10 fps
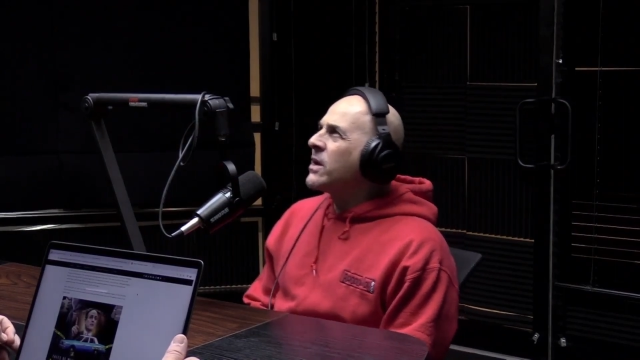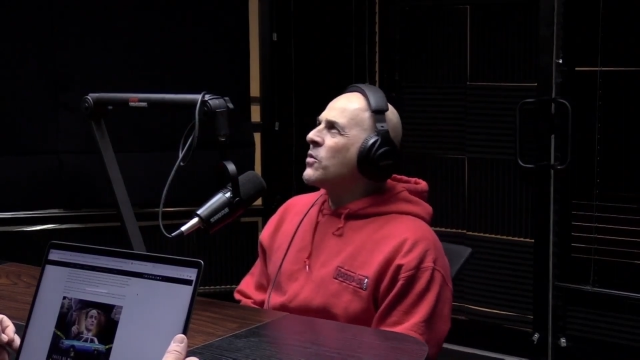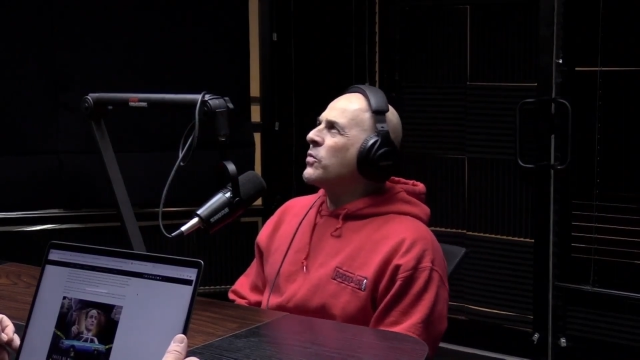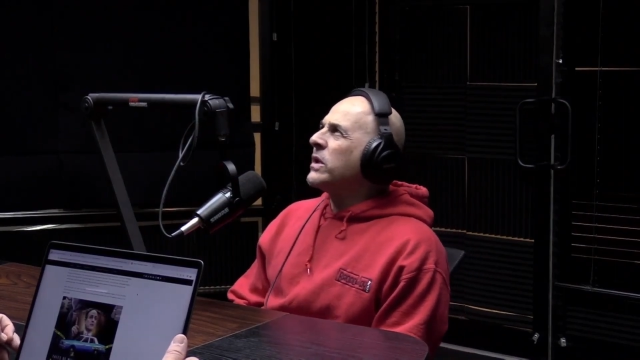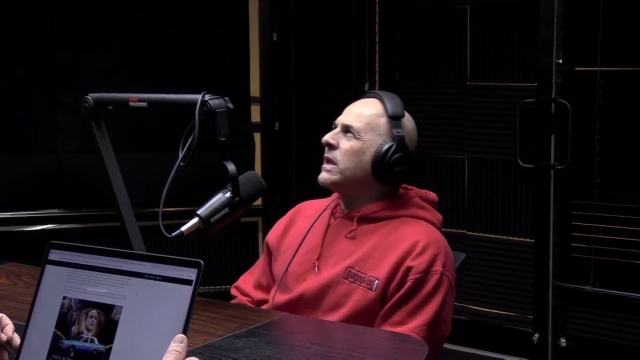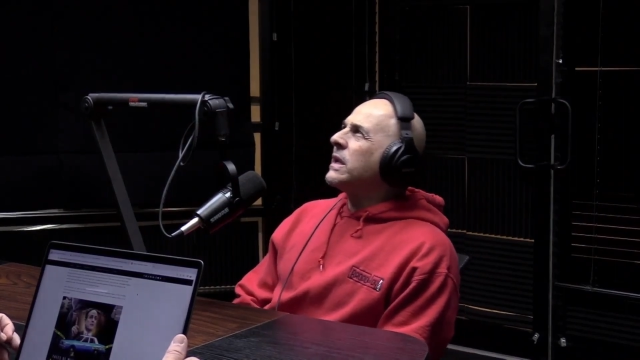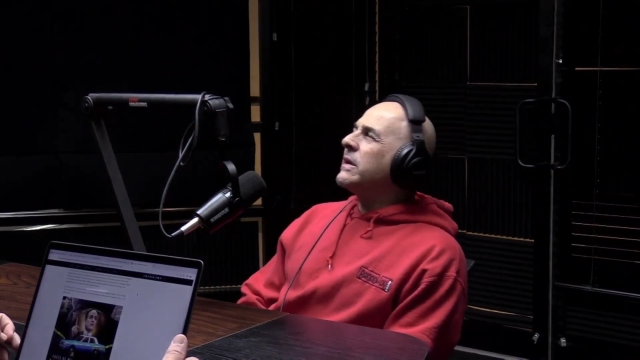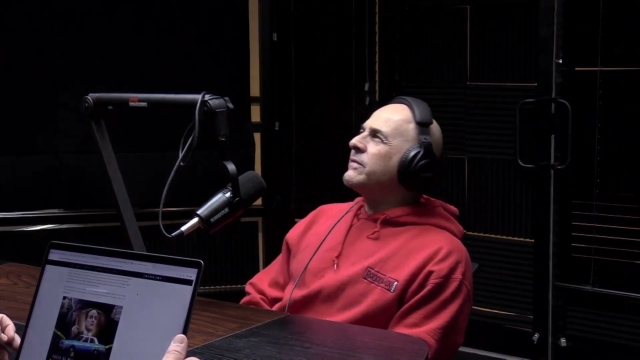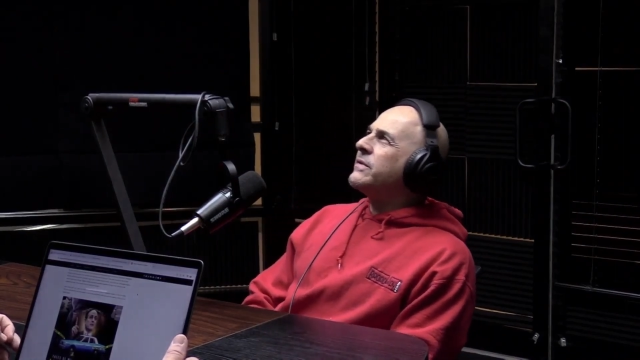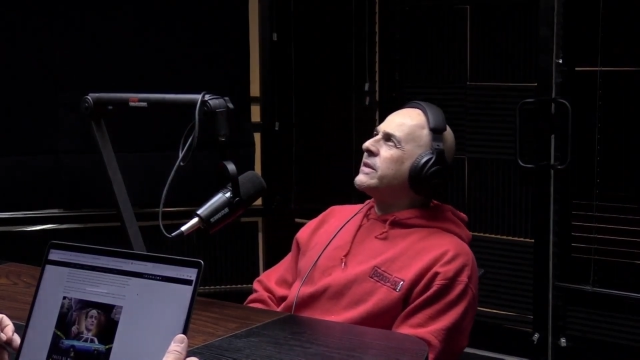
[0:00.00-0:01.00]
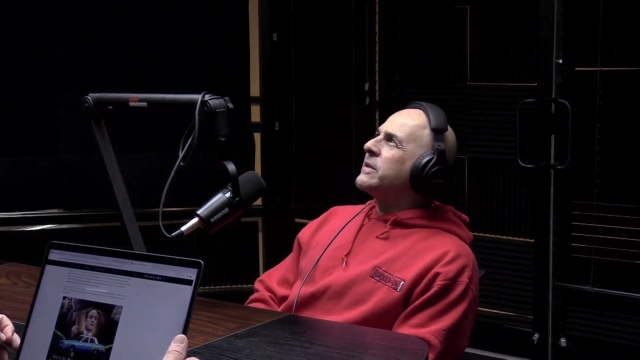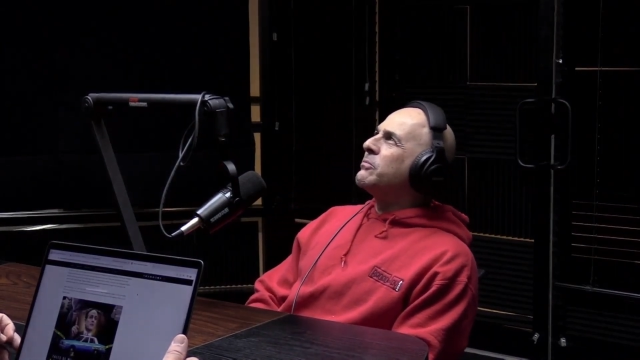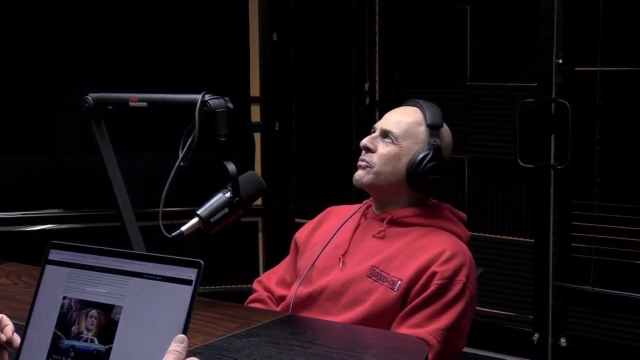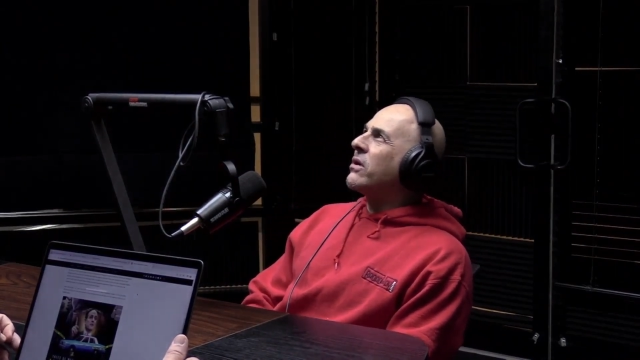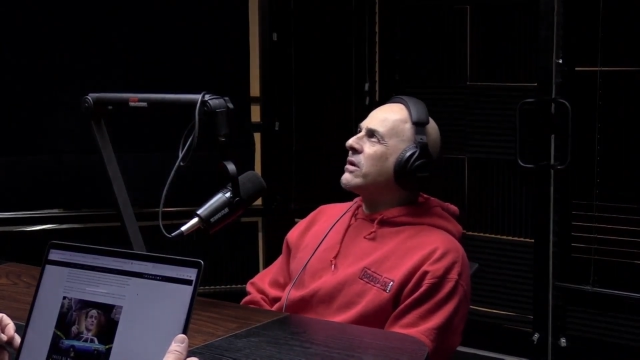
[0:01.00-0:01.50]
We lived in the
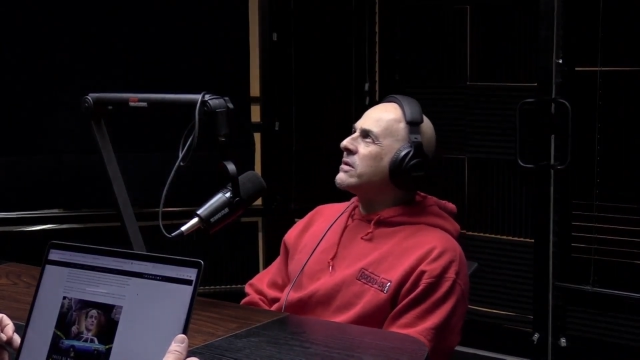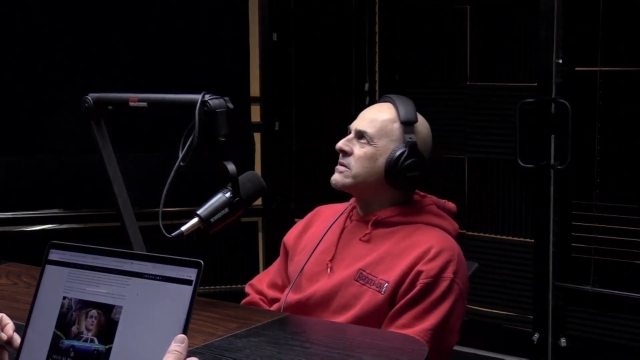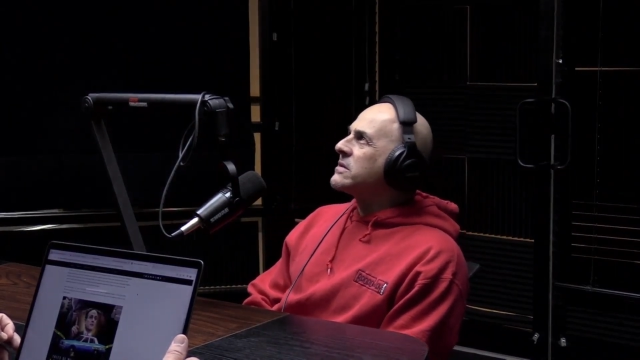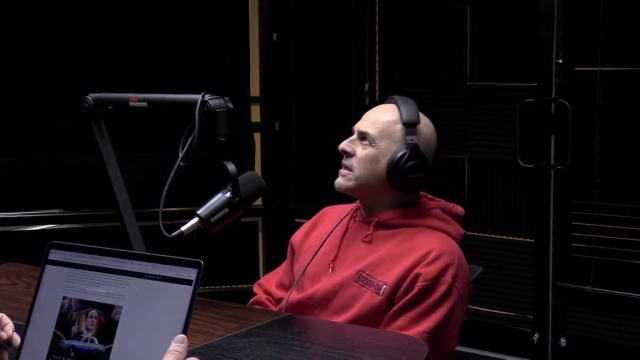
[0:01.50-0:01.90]
Bronx,